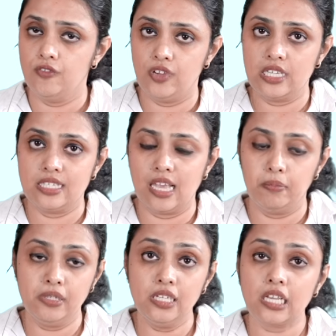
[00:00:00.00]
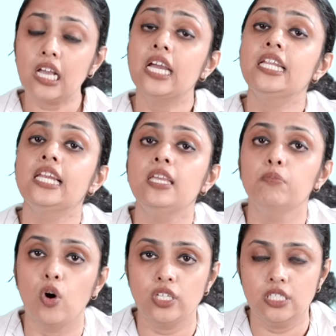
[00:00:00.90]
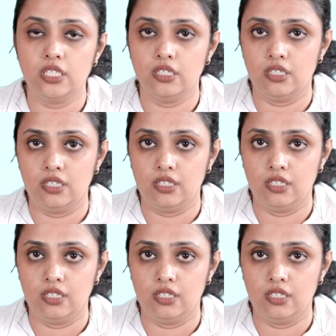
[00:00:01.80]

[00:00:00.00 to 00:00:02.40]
For example, kindly monitor